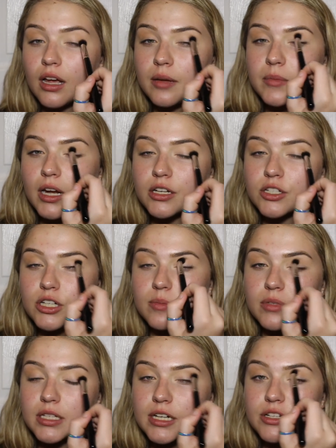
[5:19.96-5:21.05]
I'm not
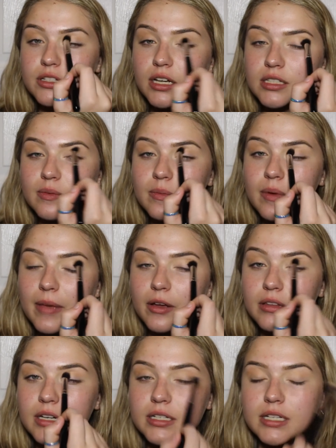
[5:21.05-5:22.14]
ashamed that I just got some in my
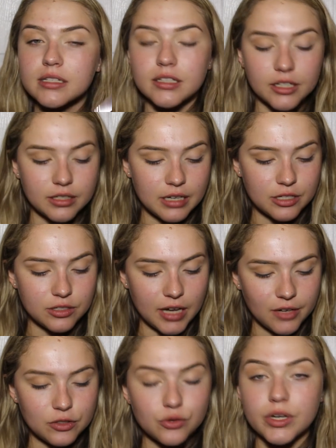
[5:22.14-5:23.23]
mouth and it tasted good and I
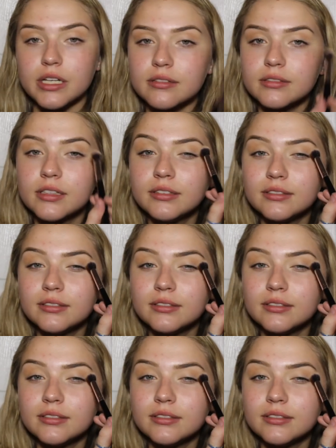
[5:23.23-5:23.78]
kind of enjoyed it.